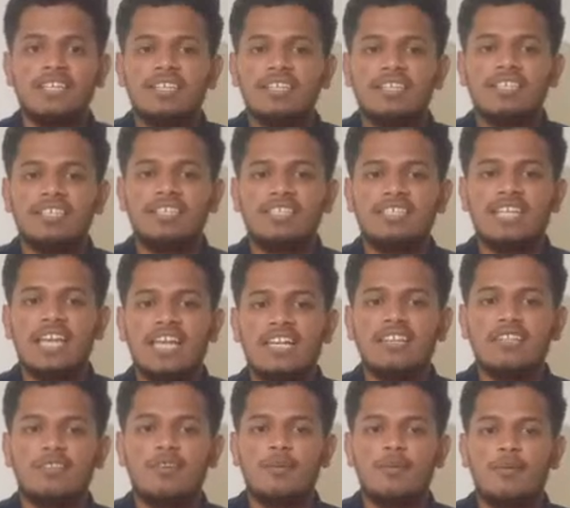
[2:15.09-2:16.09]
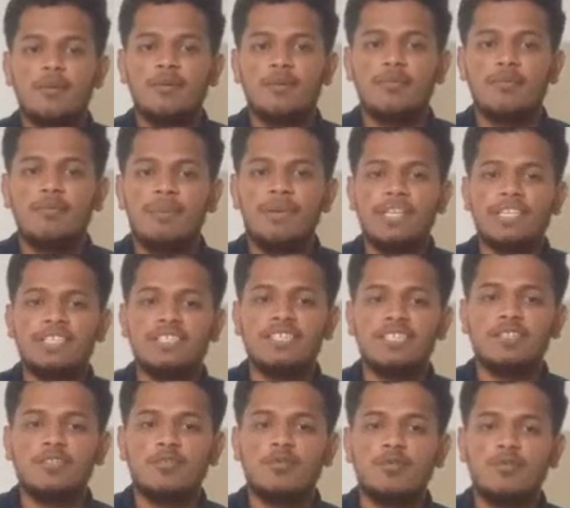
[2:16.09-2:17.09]
is an
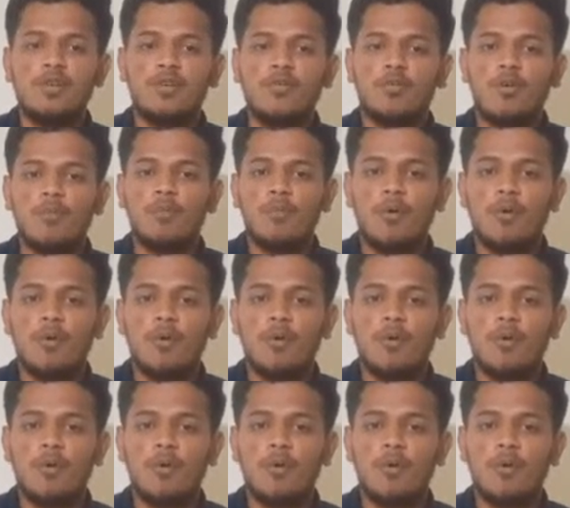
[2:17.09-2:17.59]
basic unit of